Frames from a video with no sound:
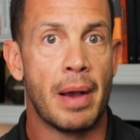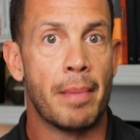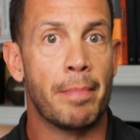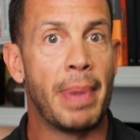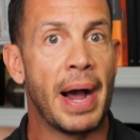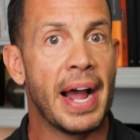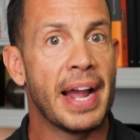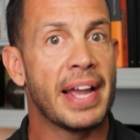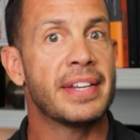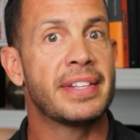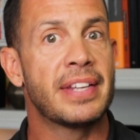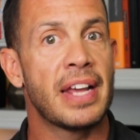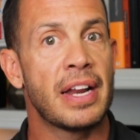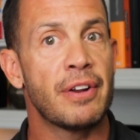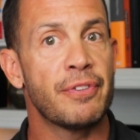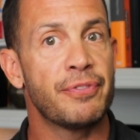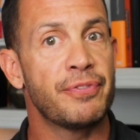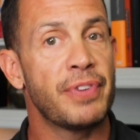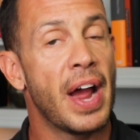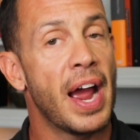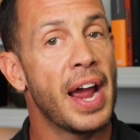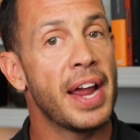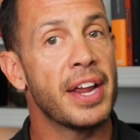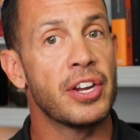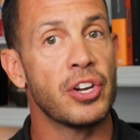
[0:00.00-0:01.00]
By
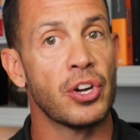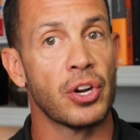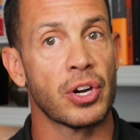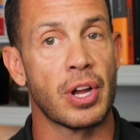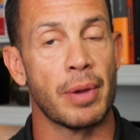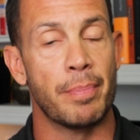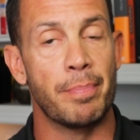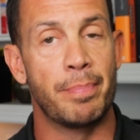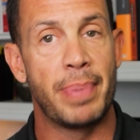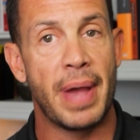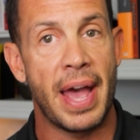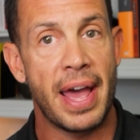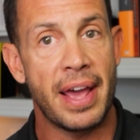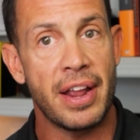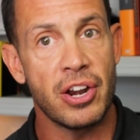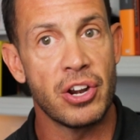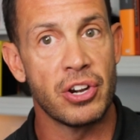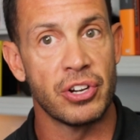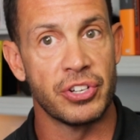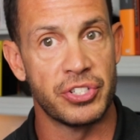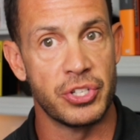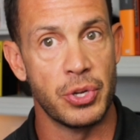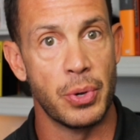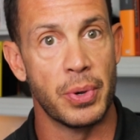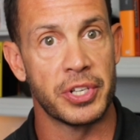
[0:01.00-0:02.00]
identifying your
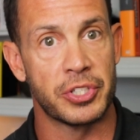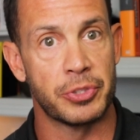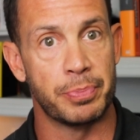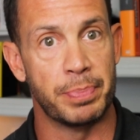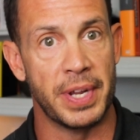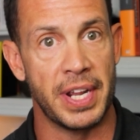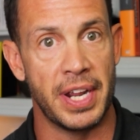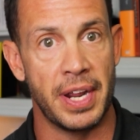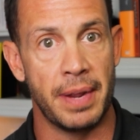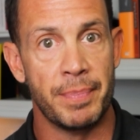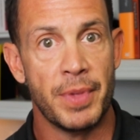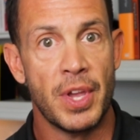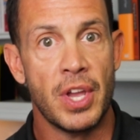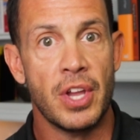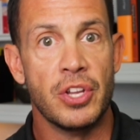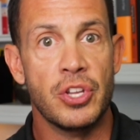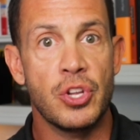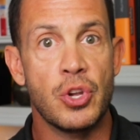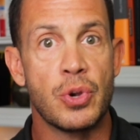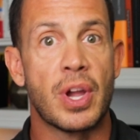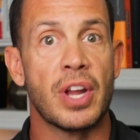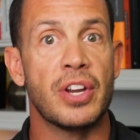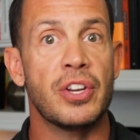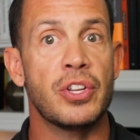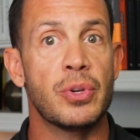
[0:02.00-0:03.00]
competitor's USP,
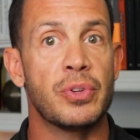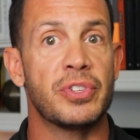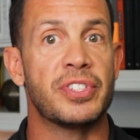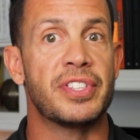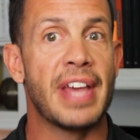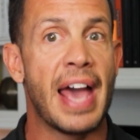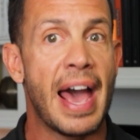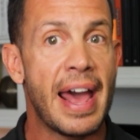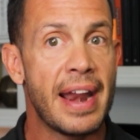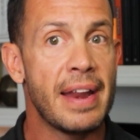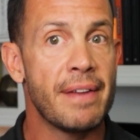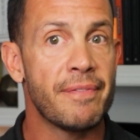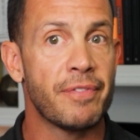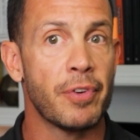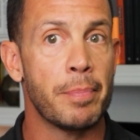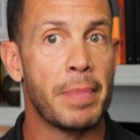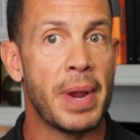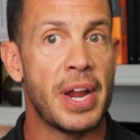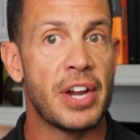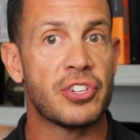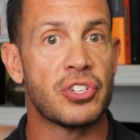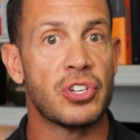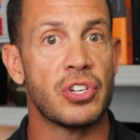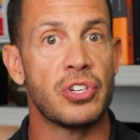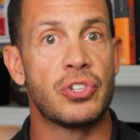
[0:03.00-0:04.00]
you can use that
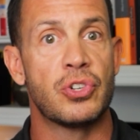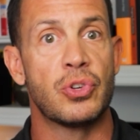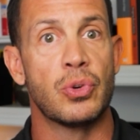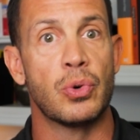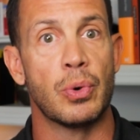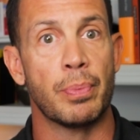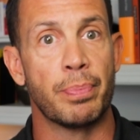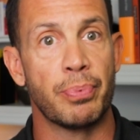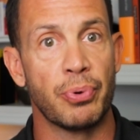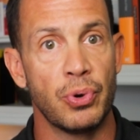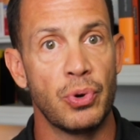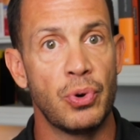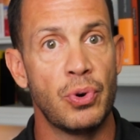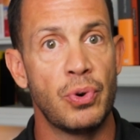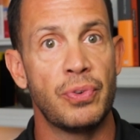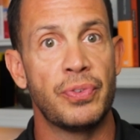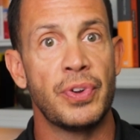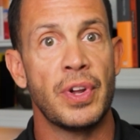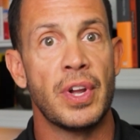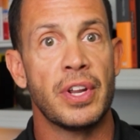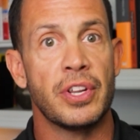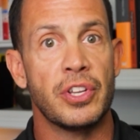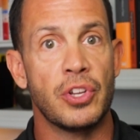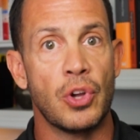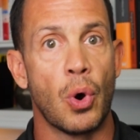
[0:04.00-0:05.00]
information to improve
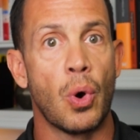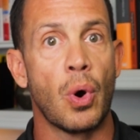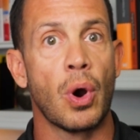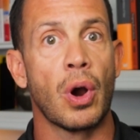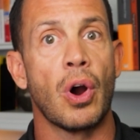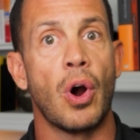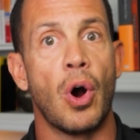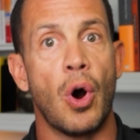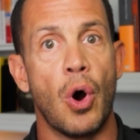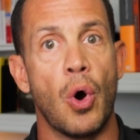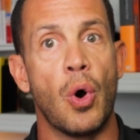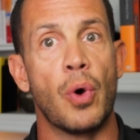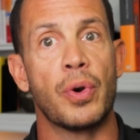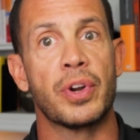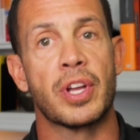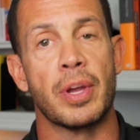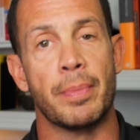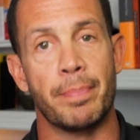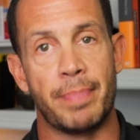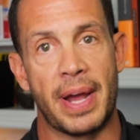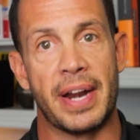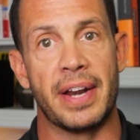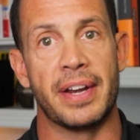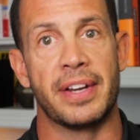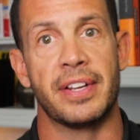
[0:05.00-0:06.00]
your own
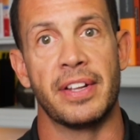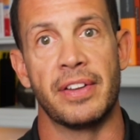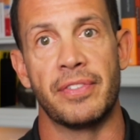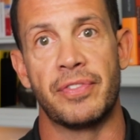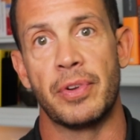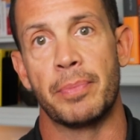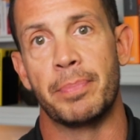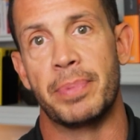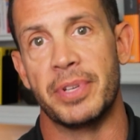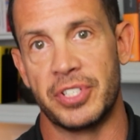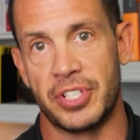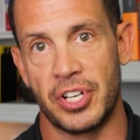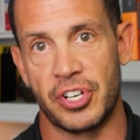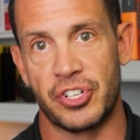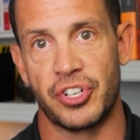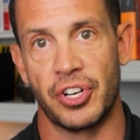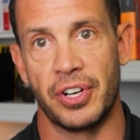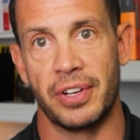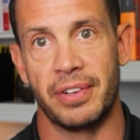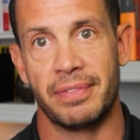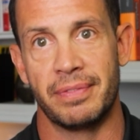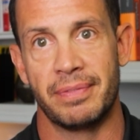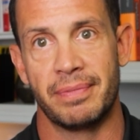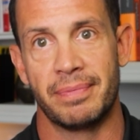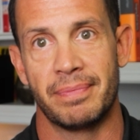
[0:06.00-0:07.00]
competitive
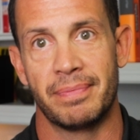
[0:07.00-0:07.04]
position.